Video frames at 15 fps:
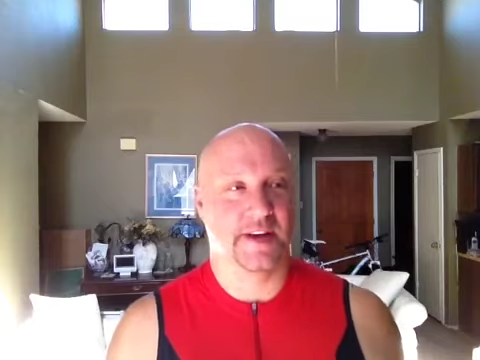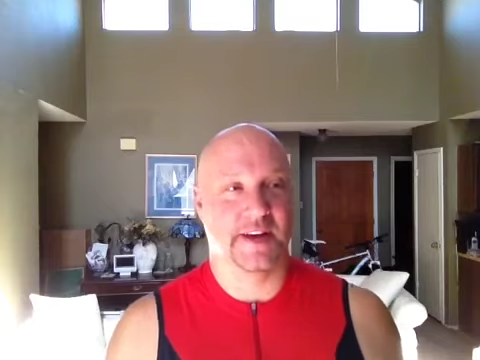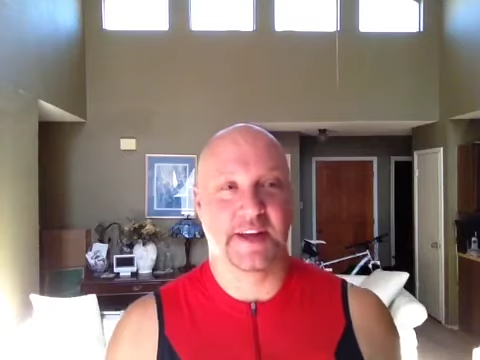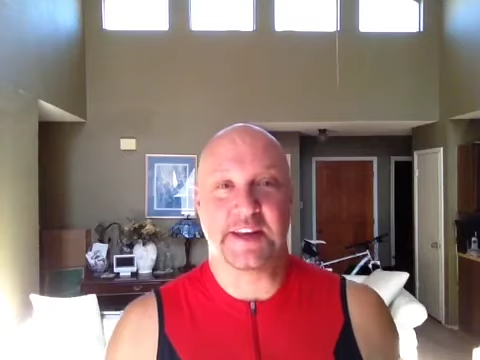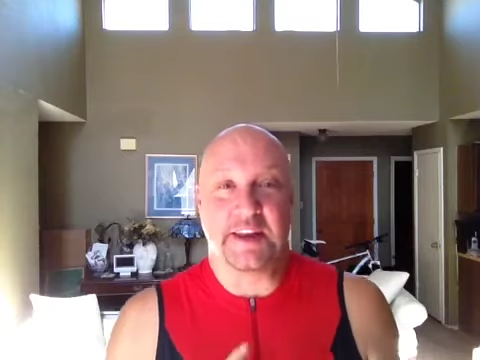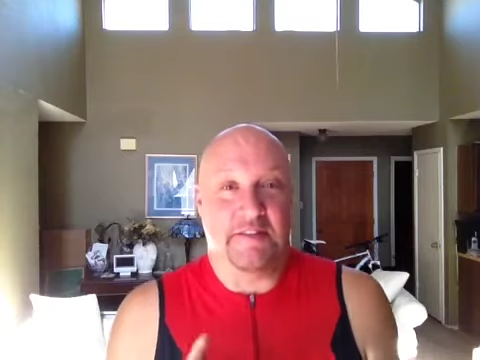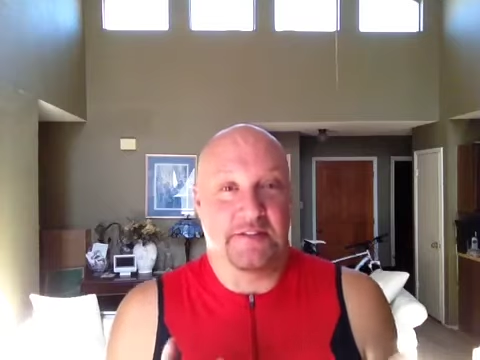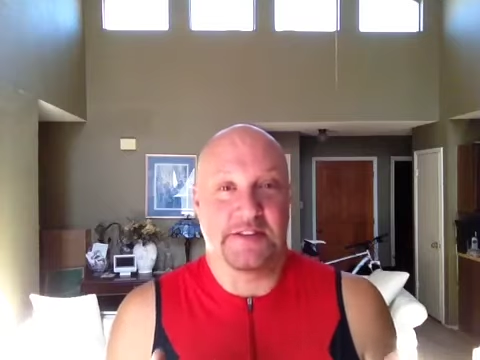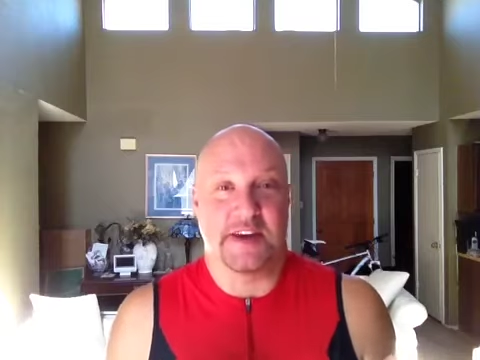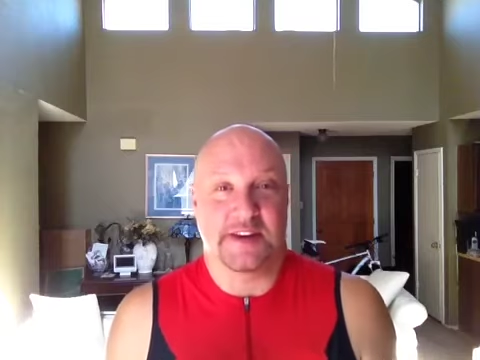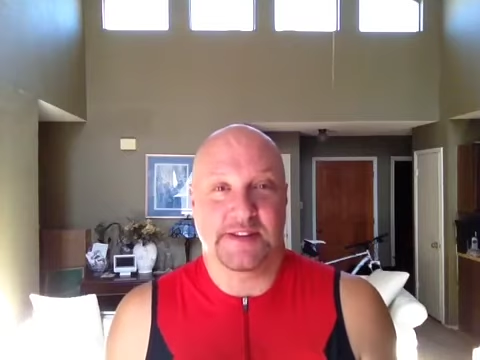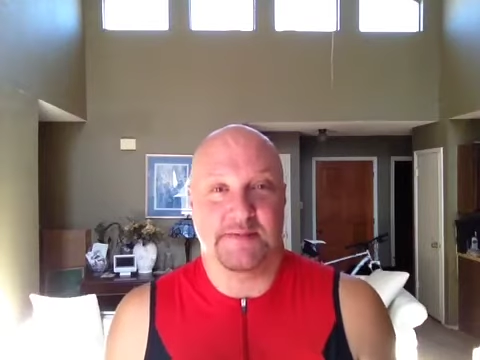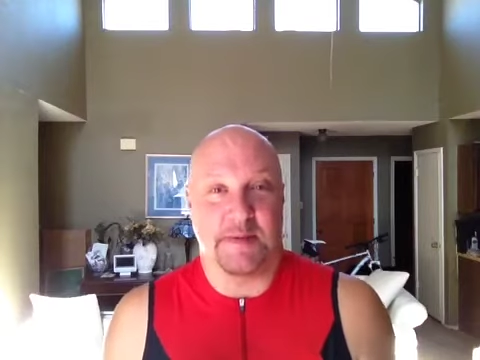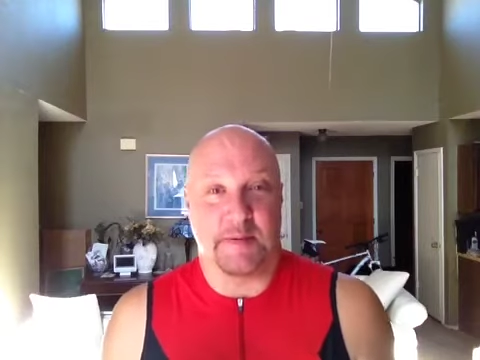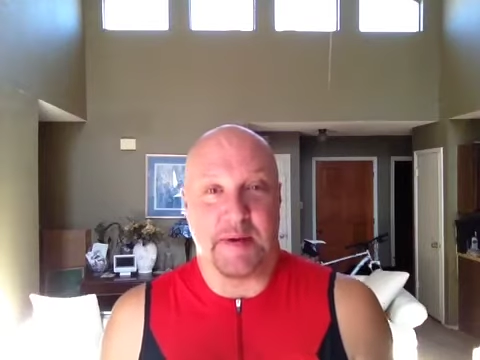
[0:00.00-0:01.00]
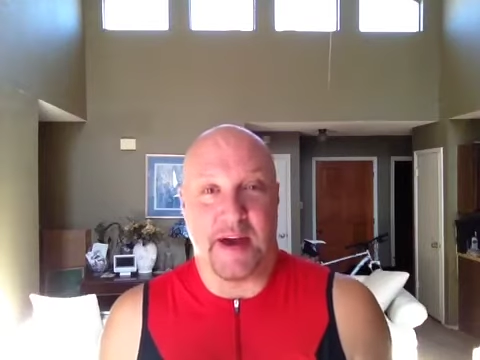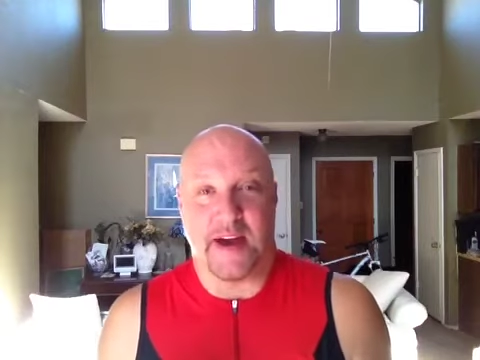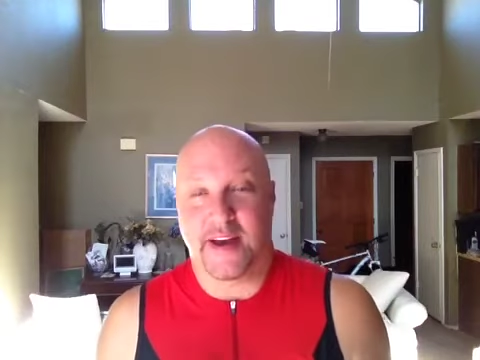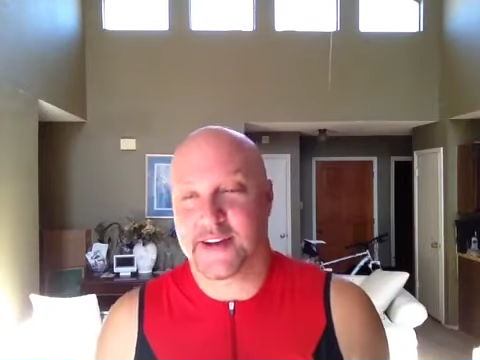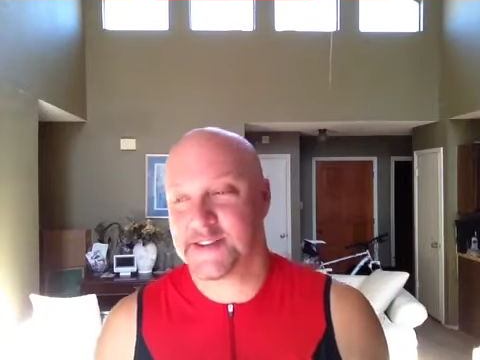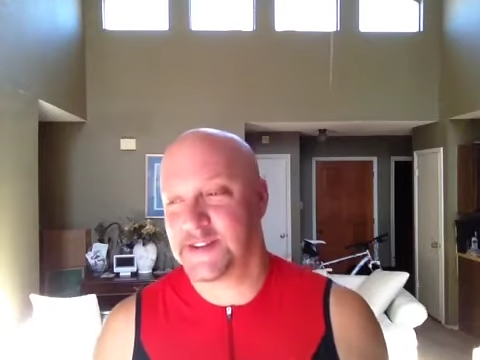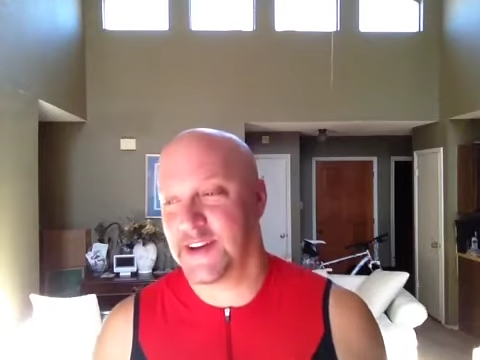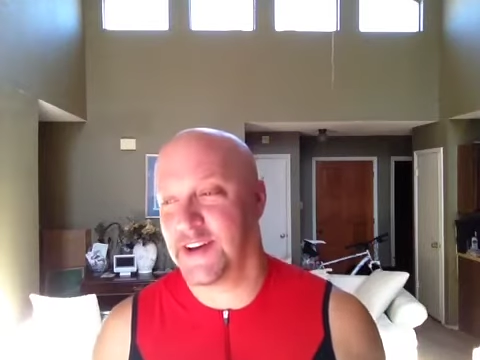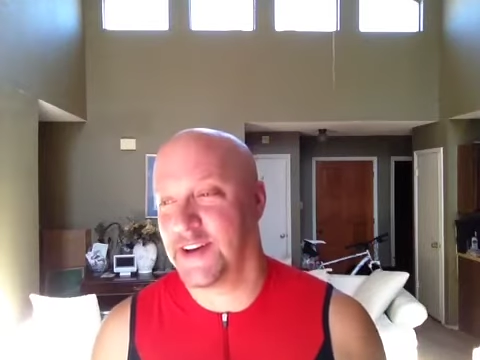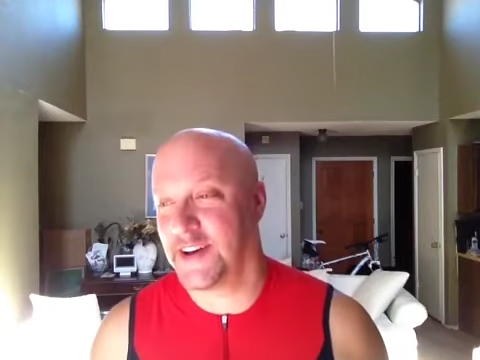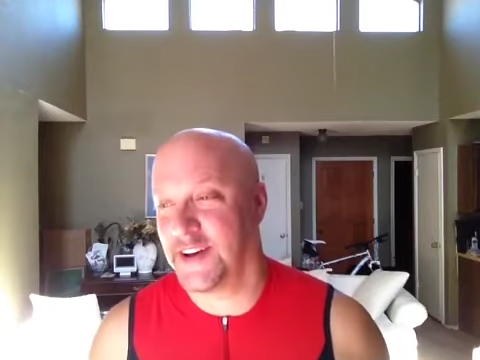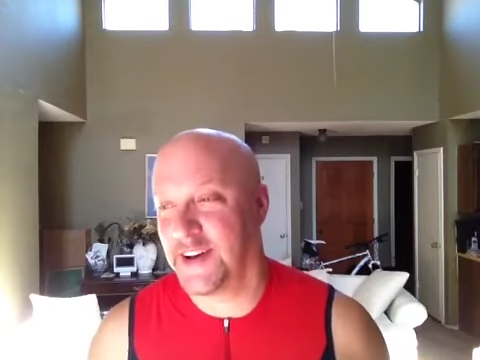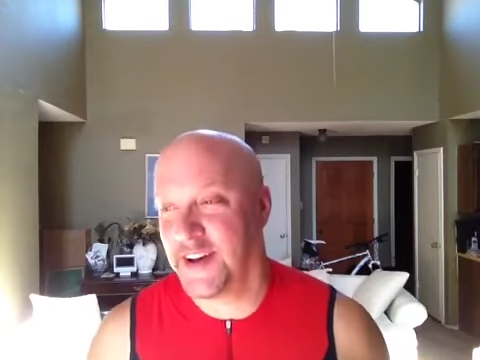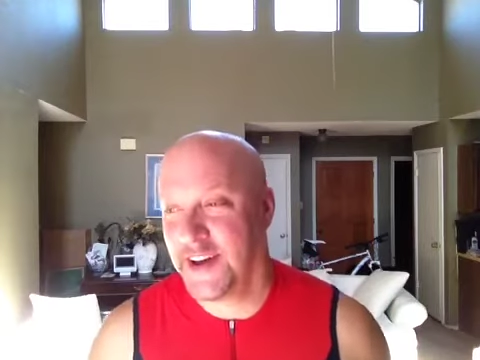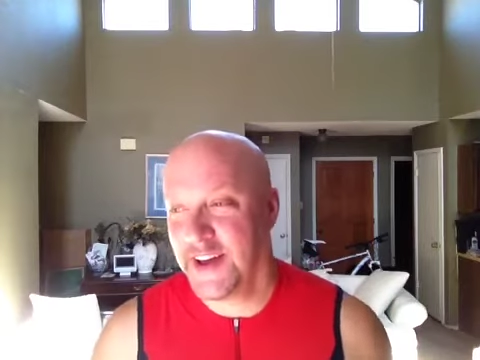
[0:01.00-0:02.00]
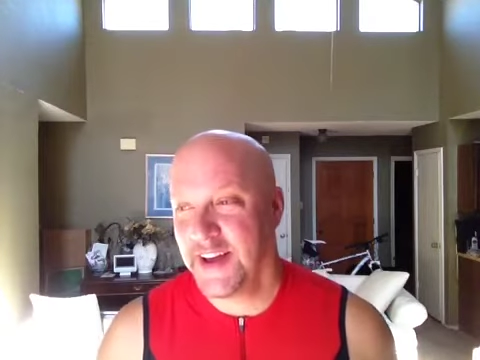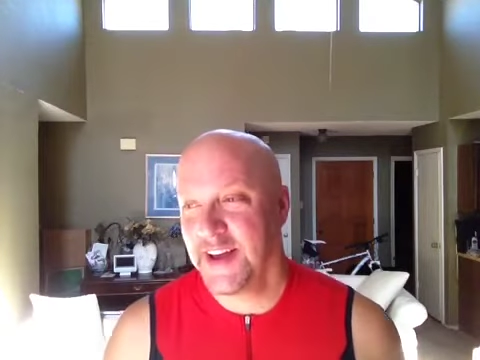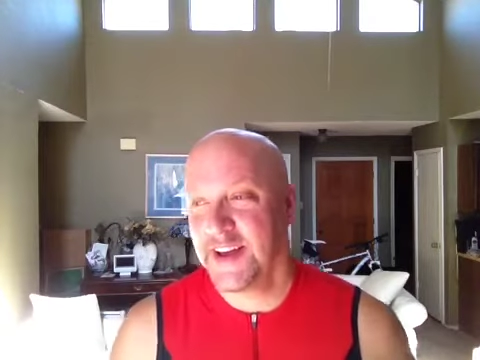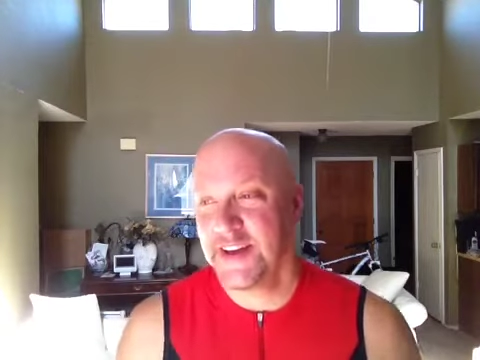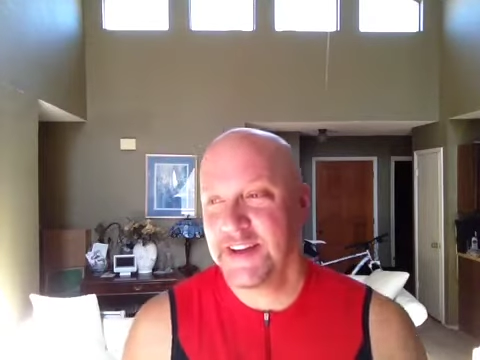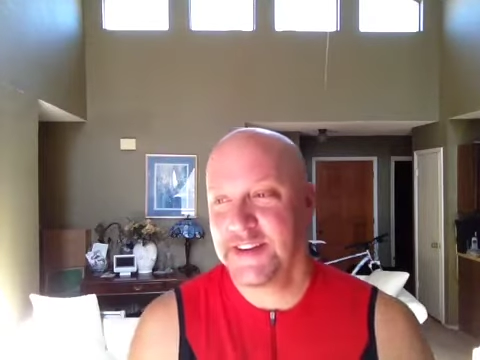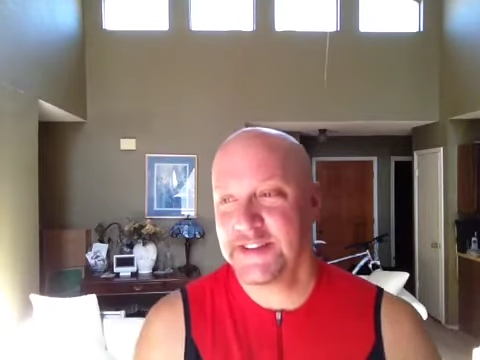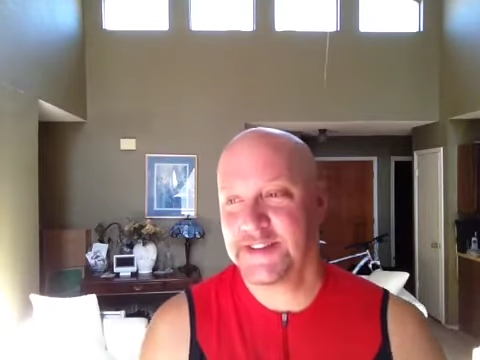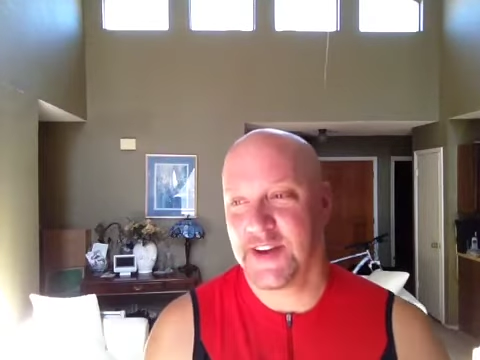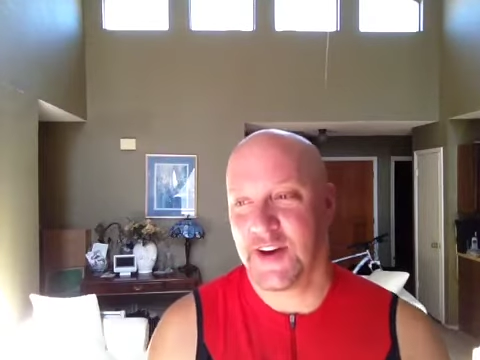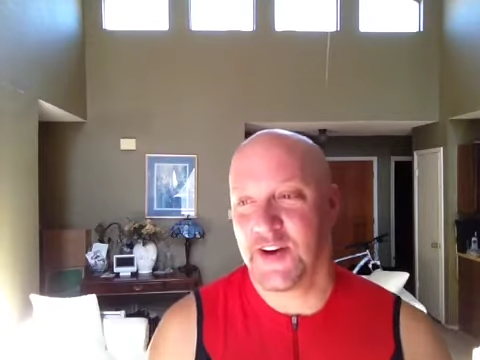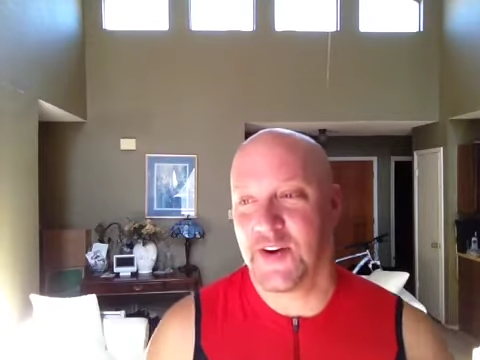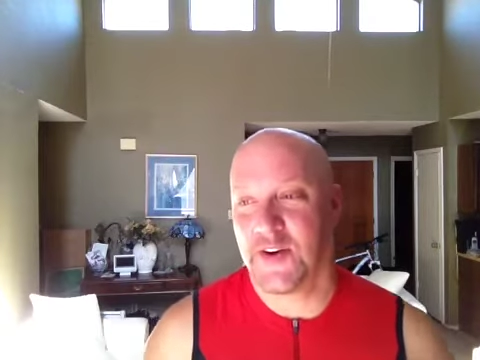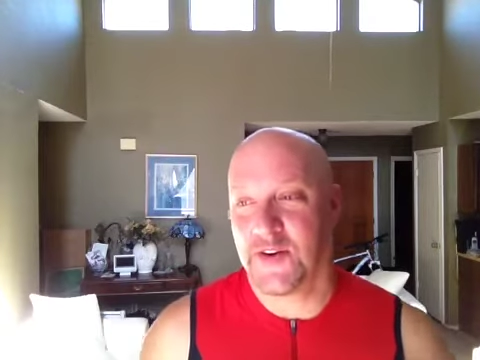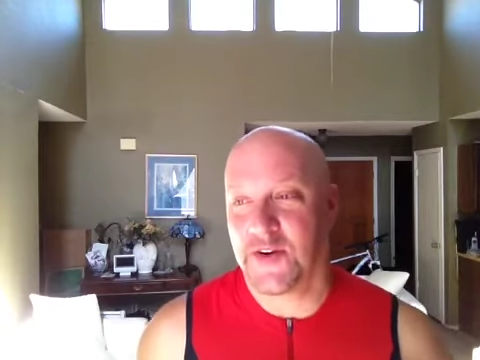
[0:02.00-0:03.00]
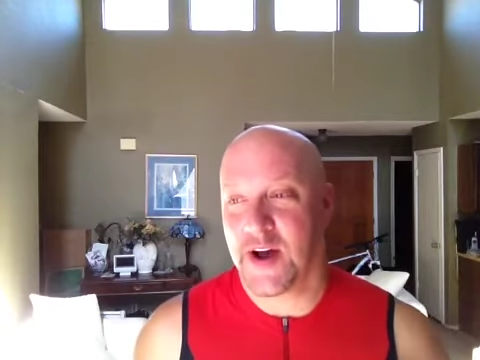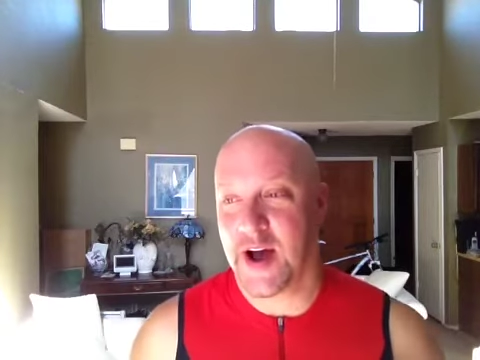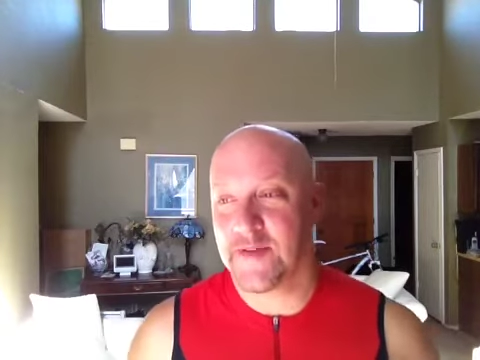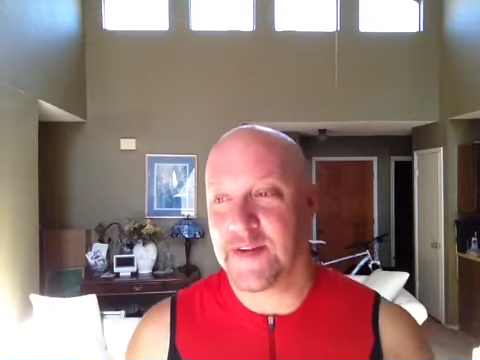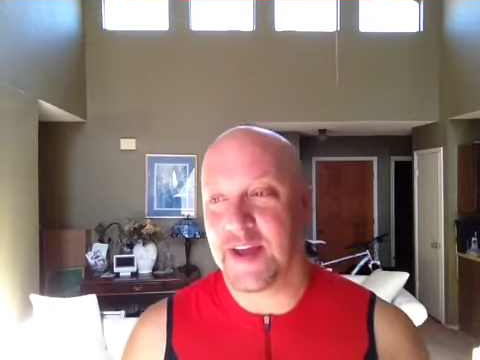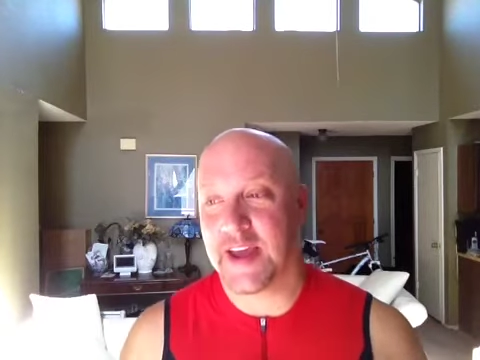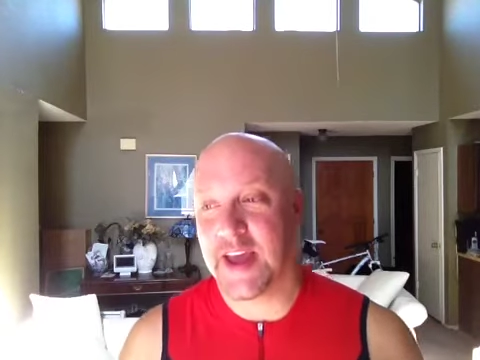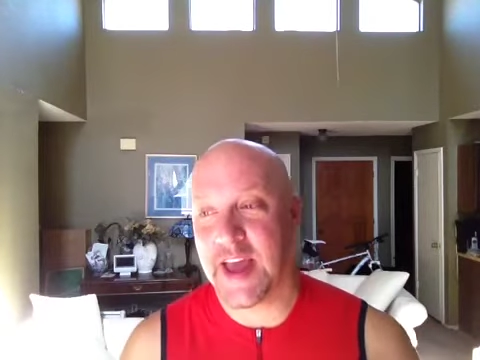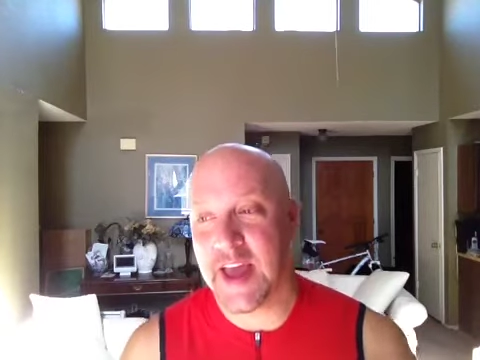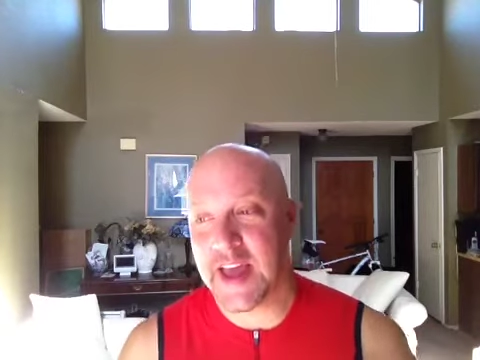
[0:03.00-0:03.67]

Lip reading: And he never texted me back. So I mean,